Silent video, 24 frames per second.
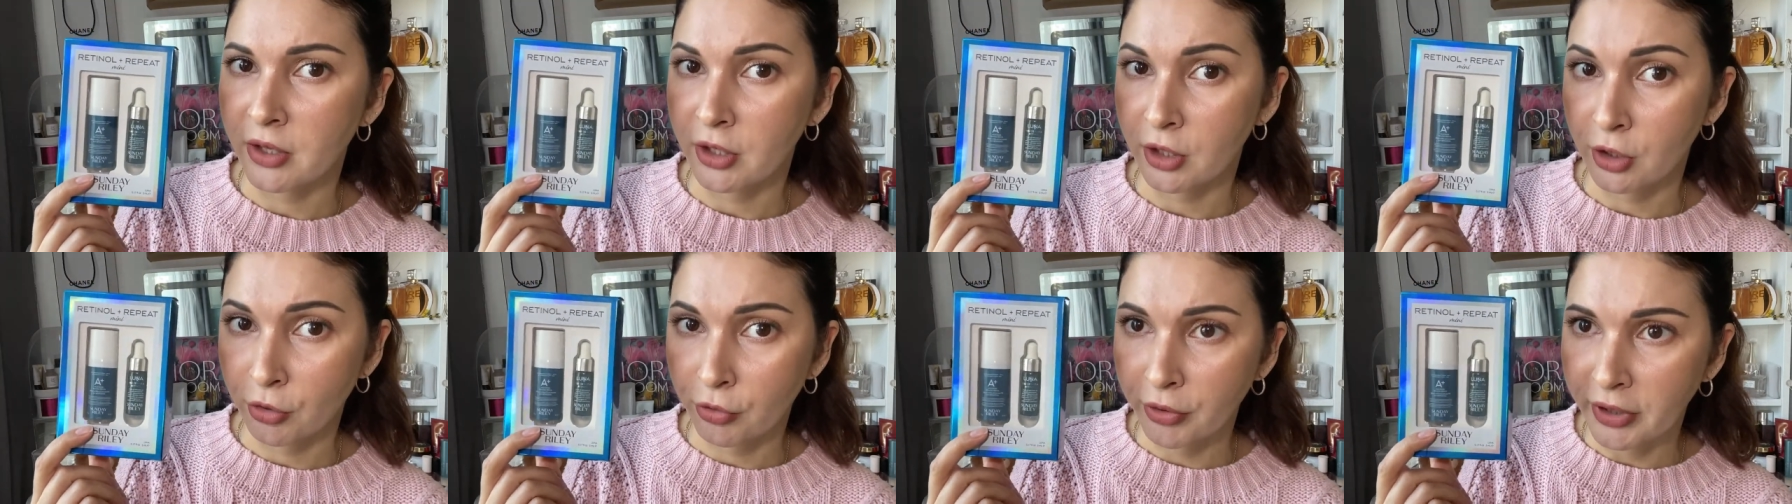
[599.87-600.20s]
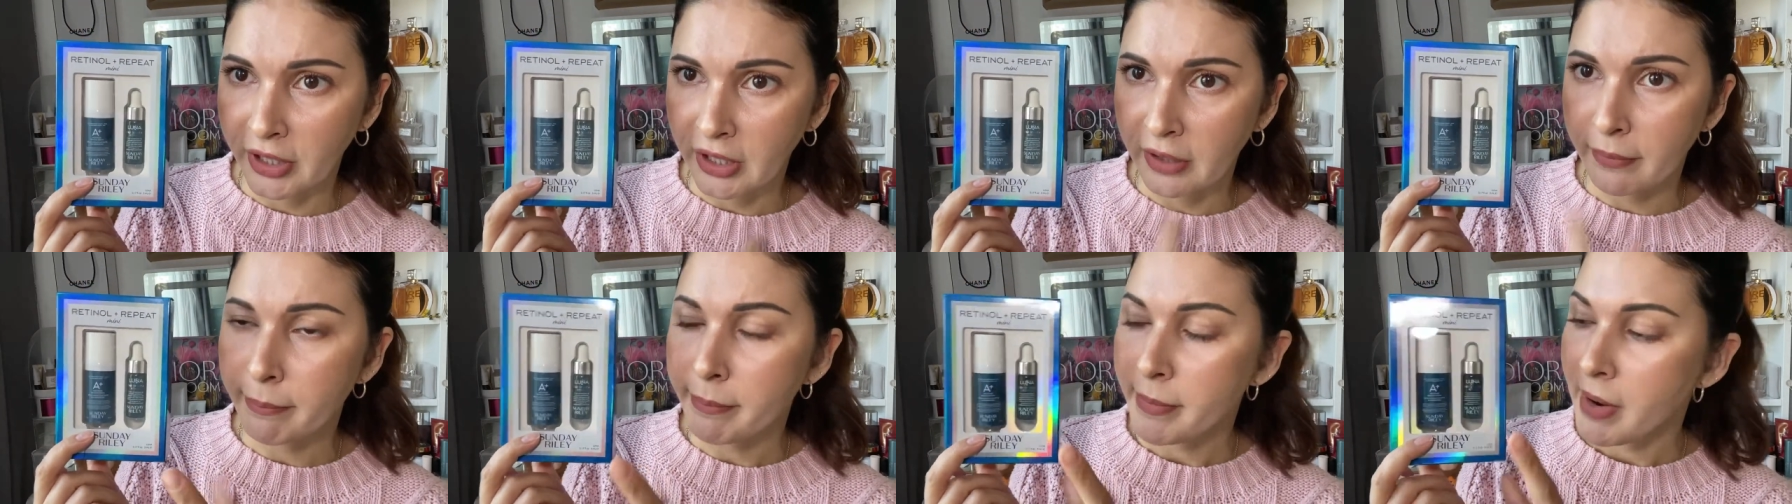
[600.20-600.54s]

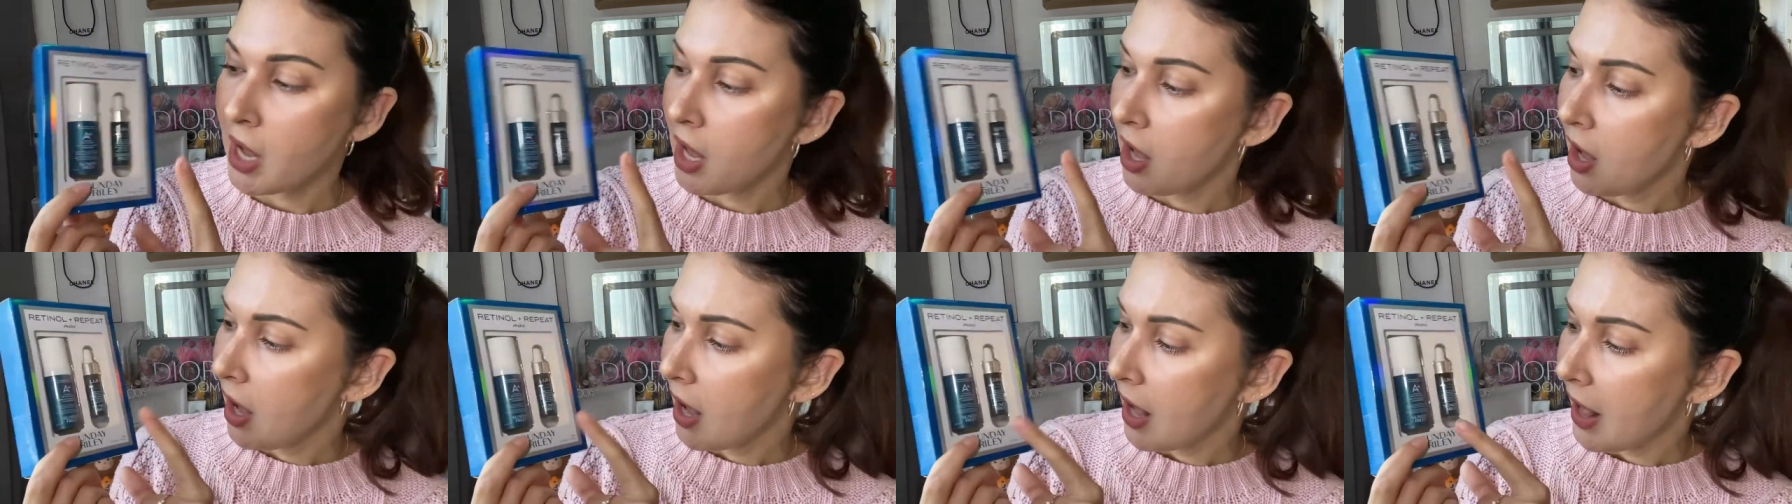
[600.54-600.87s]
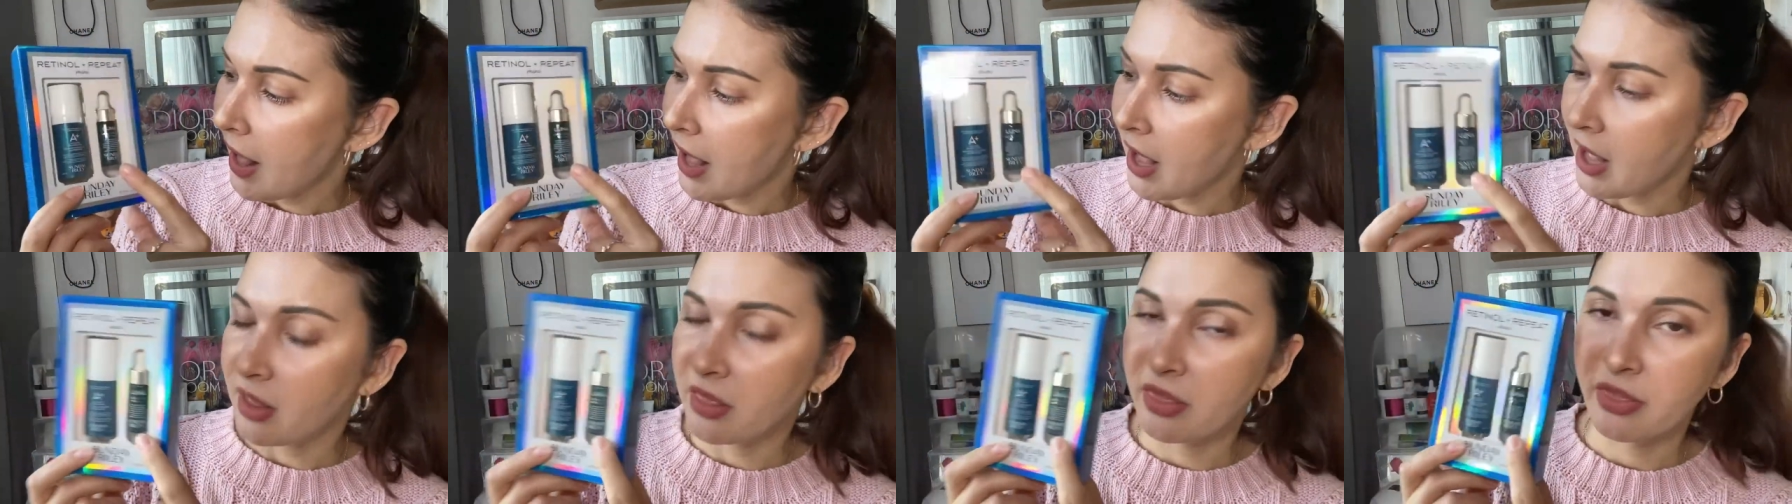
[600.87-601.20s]
cream.
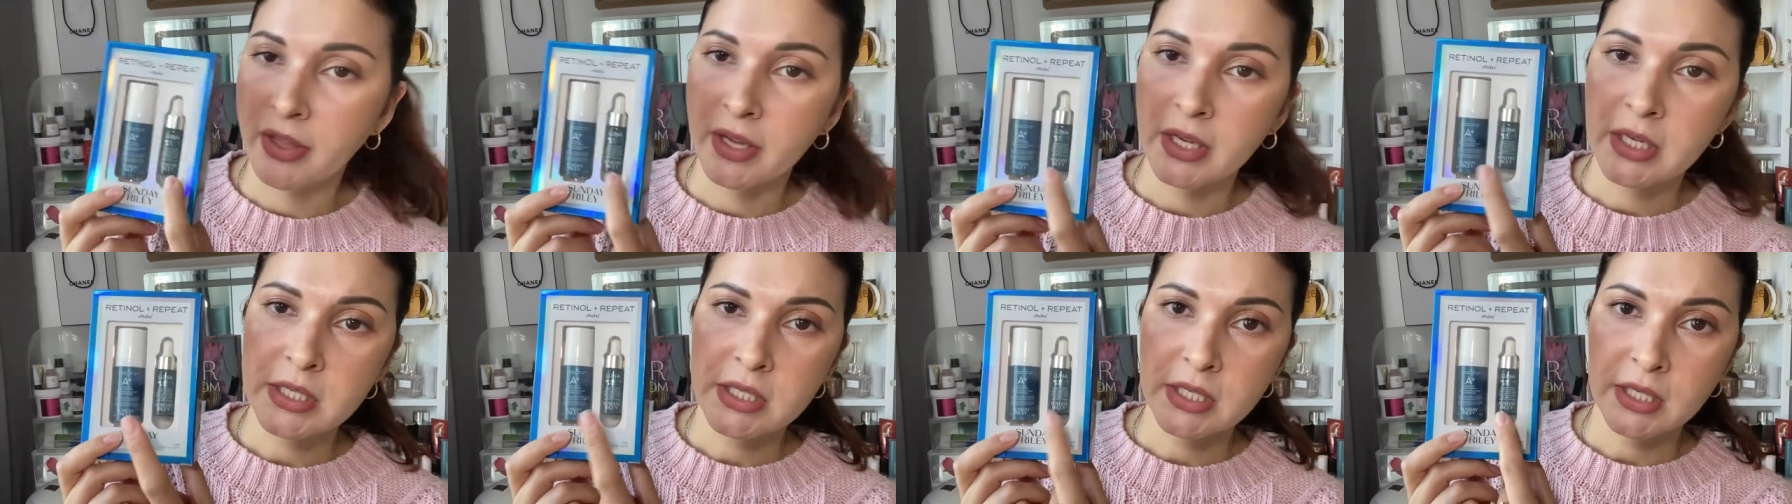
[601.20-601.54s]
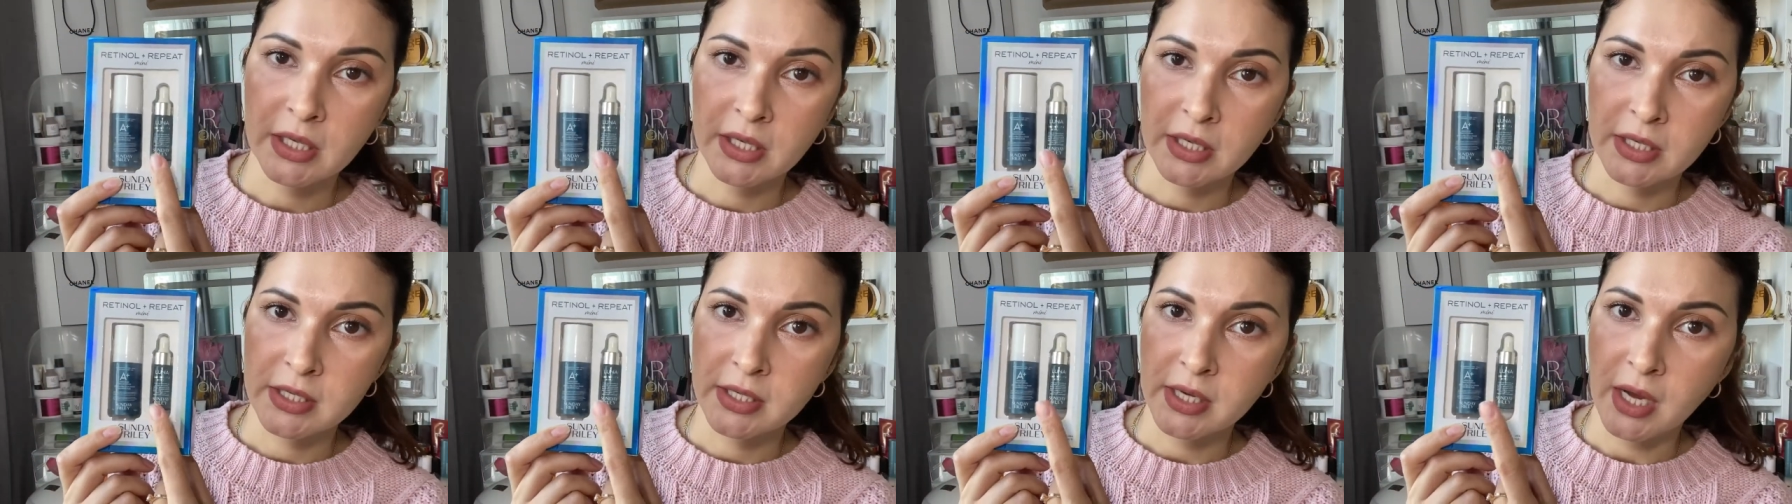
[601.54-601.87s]
And this
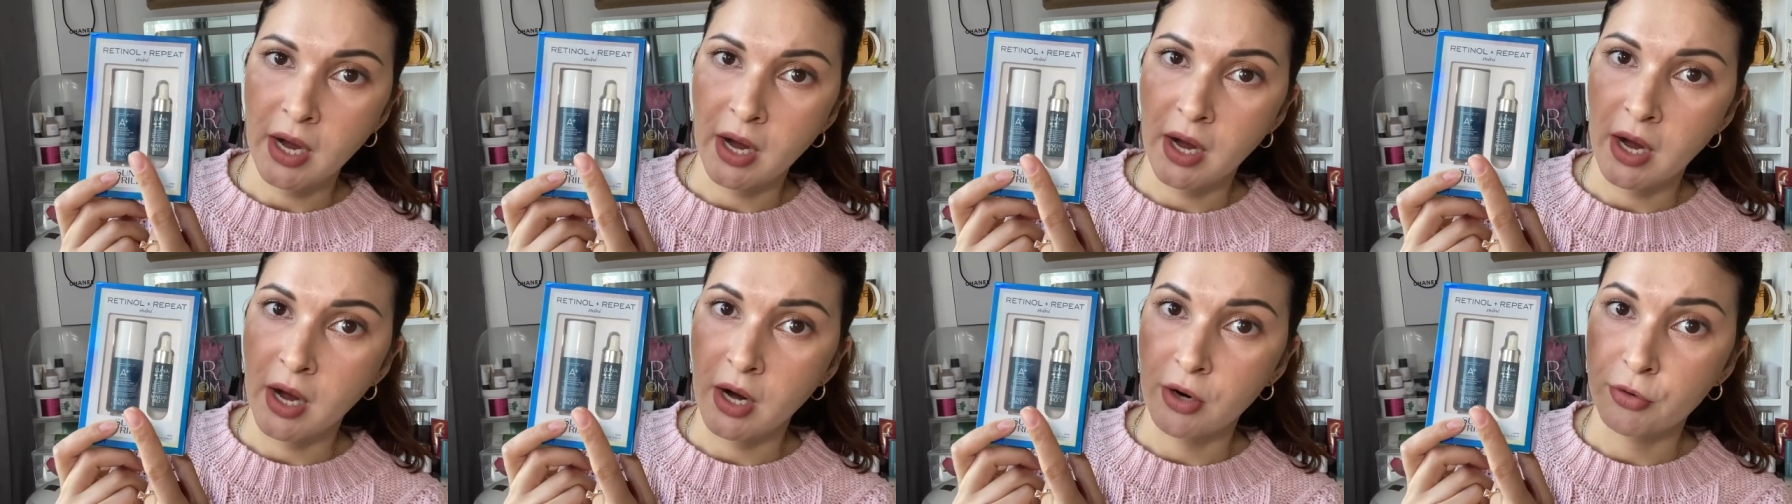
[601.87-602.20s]
is a